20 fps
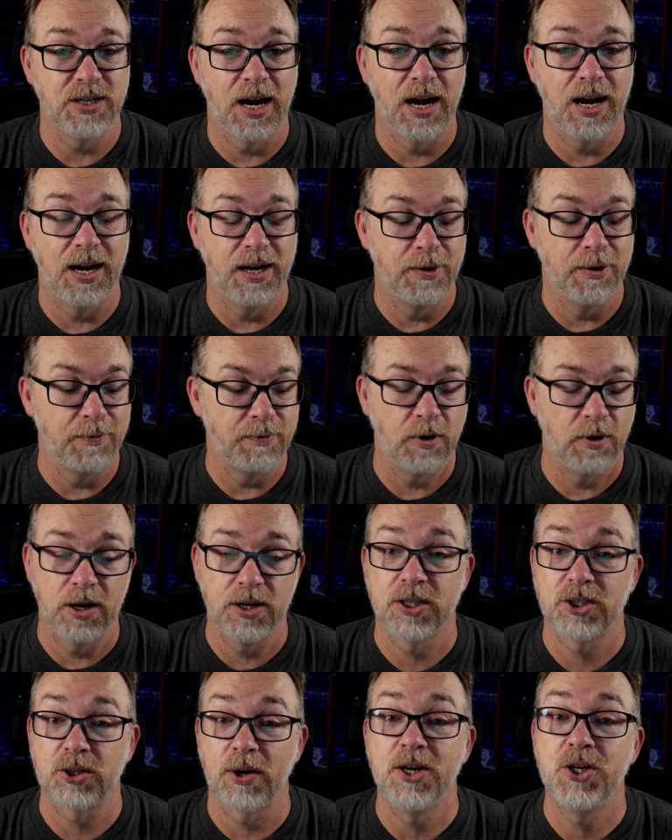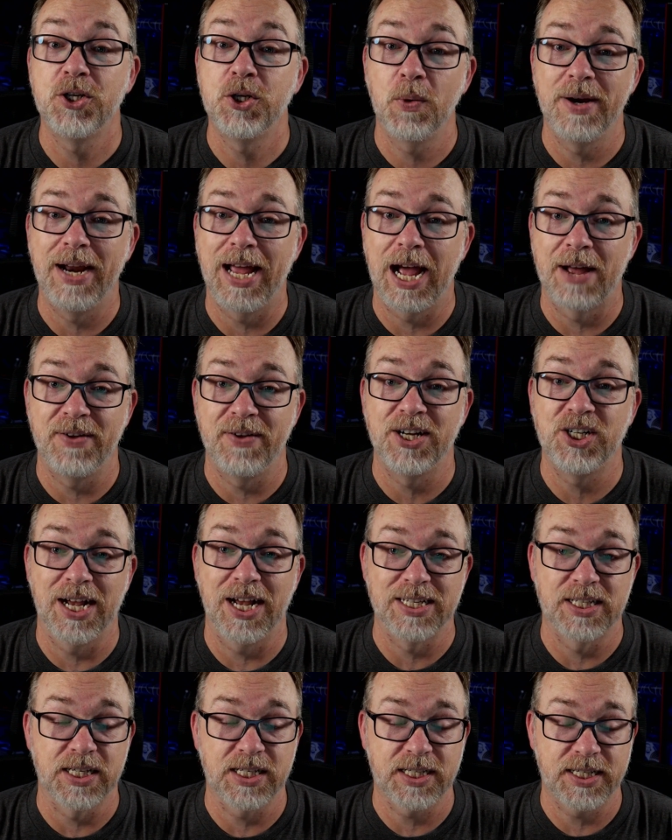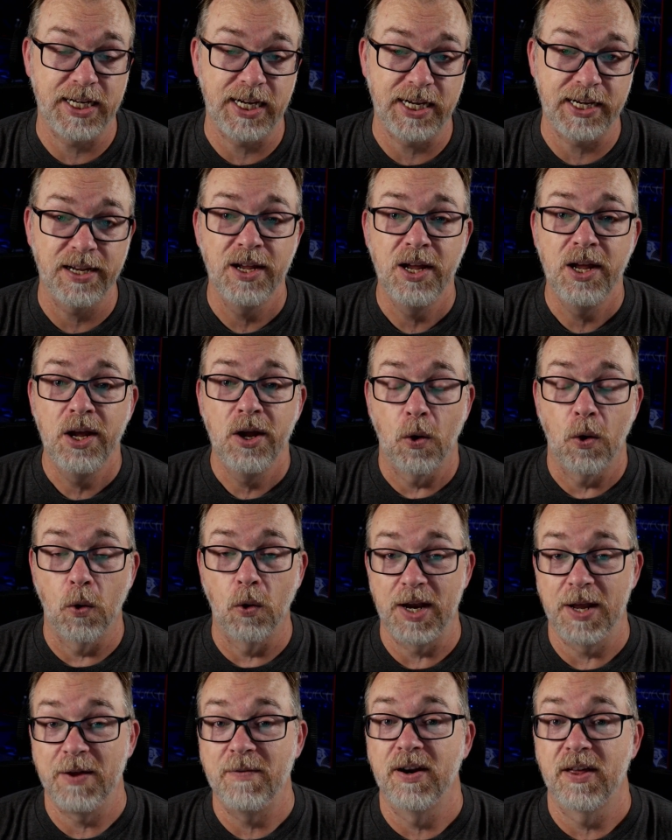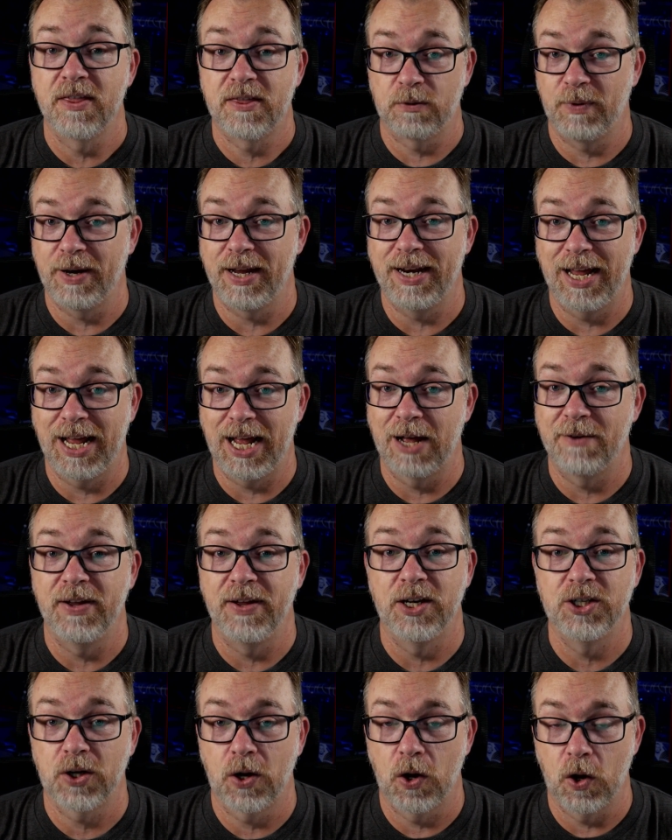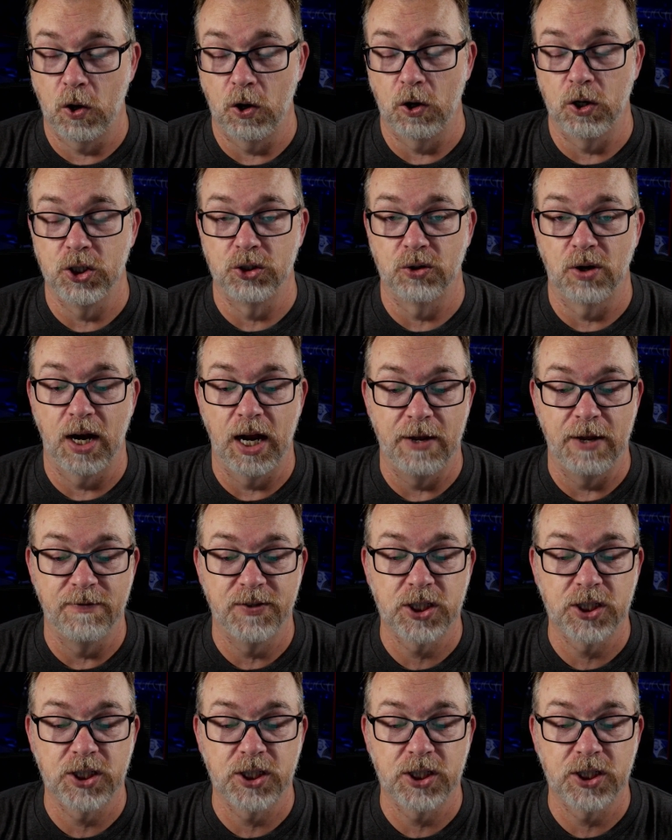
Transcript: a 2.5 inch SSD or even a 3.5 inch hard drive.